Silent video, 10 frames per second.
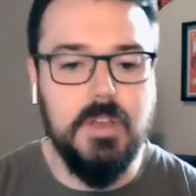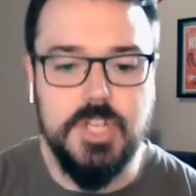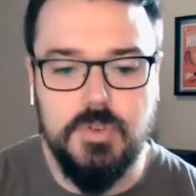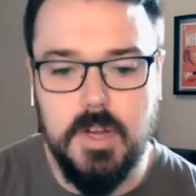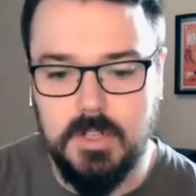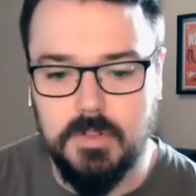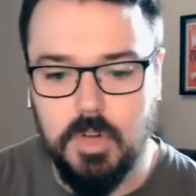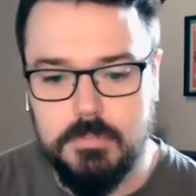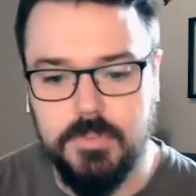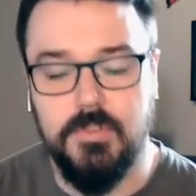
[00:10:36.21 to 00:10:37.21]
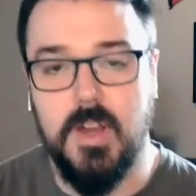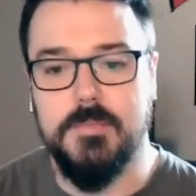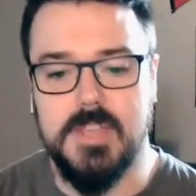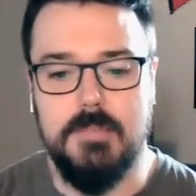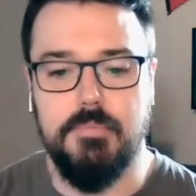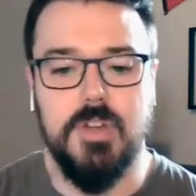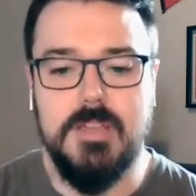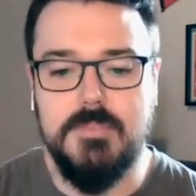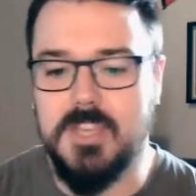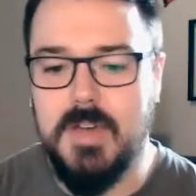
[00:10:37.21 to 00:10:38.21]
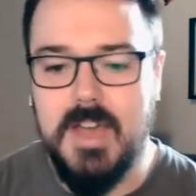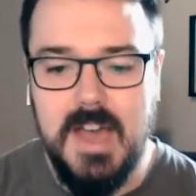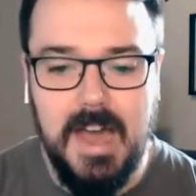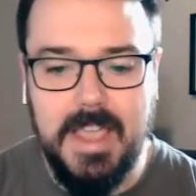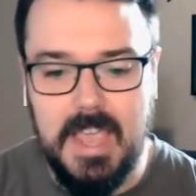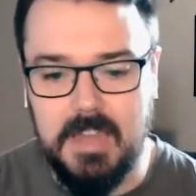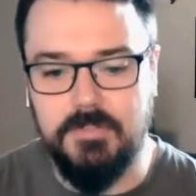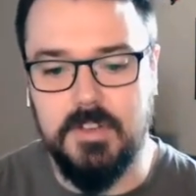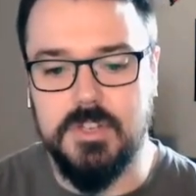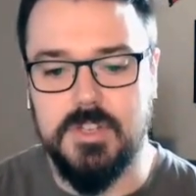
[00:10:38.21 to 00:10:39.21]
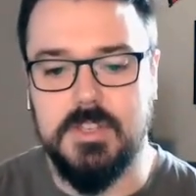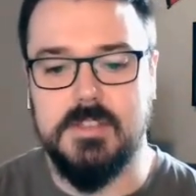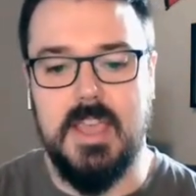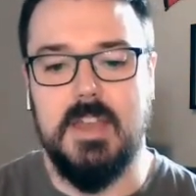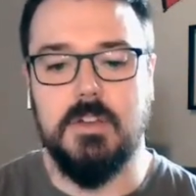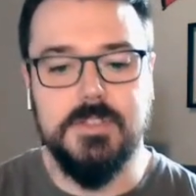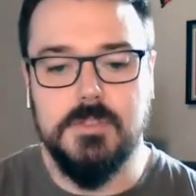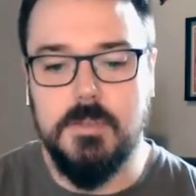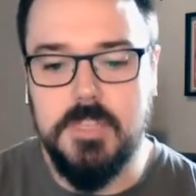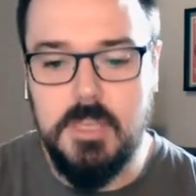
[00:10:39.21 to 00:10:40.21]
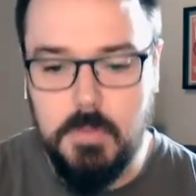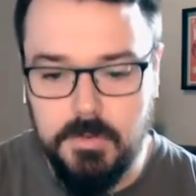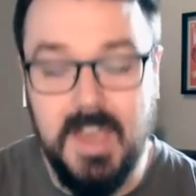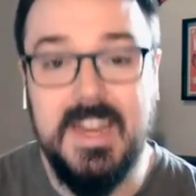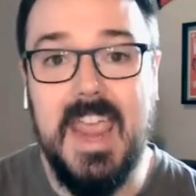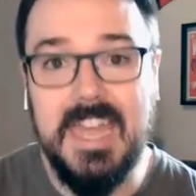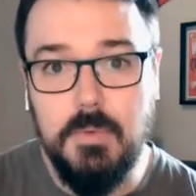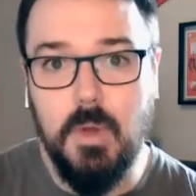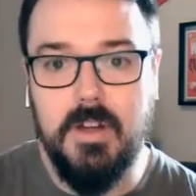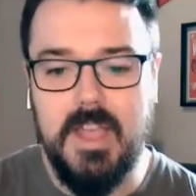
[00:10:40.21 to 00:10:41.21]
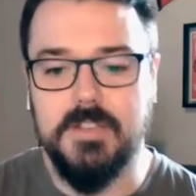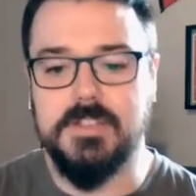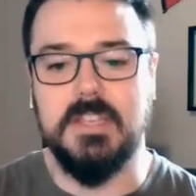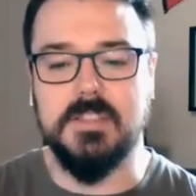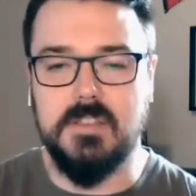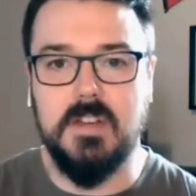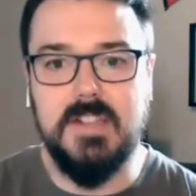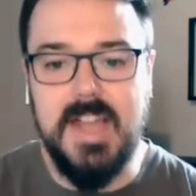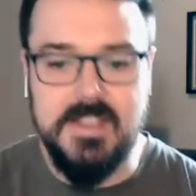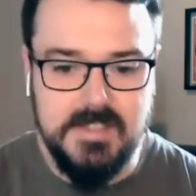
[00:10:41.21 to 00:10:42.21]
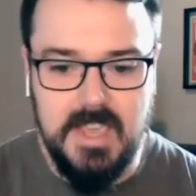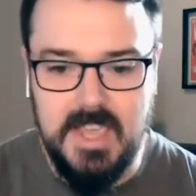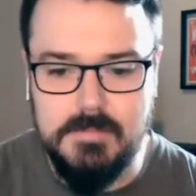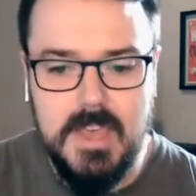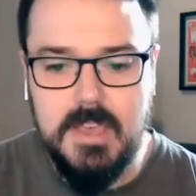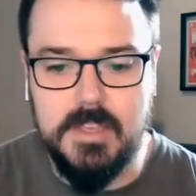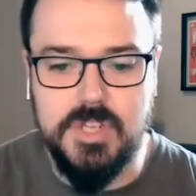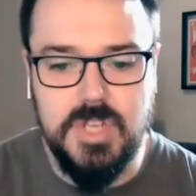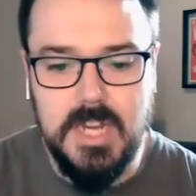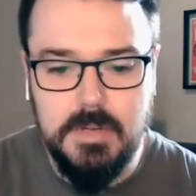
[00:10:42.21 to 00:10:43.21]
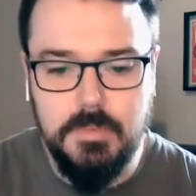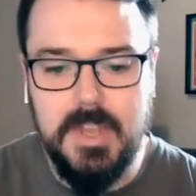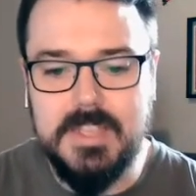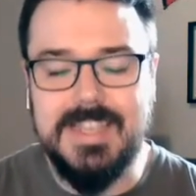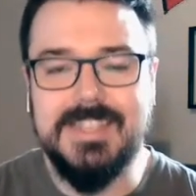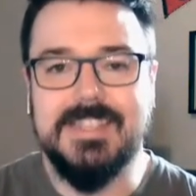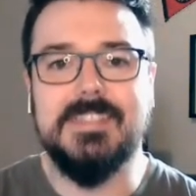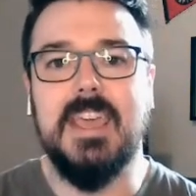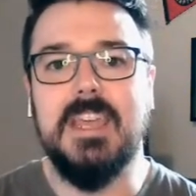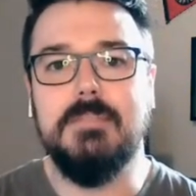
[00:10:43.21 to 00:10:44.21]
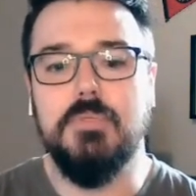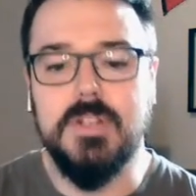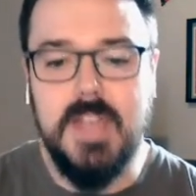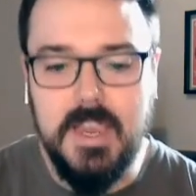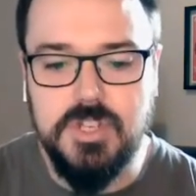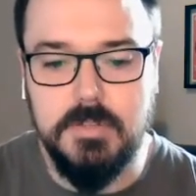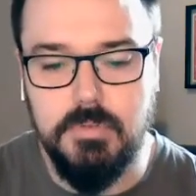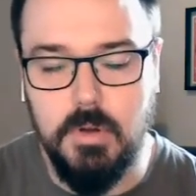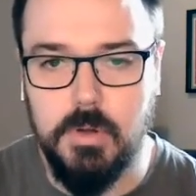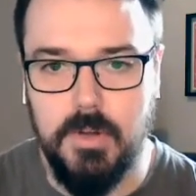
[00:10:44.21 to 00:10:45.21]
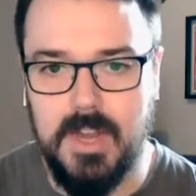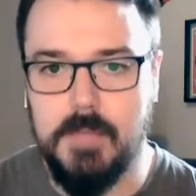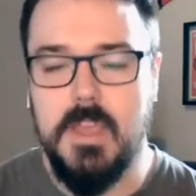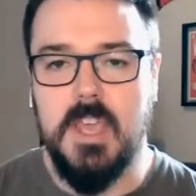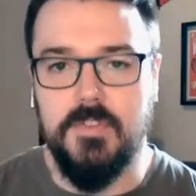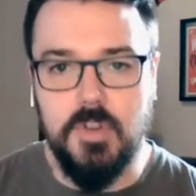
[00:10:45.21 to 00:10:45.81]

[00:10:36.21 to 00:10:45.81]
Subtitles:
well-constructed durable frames, and premium high-end finishes. And also something you won't find anywhere else in the sunglass game is Shady Rays' insane protection program.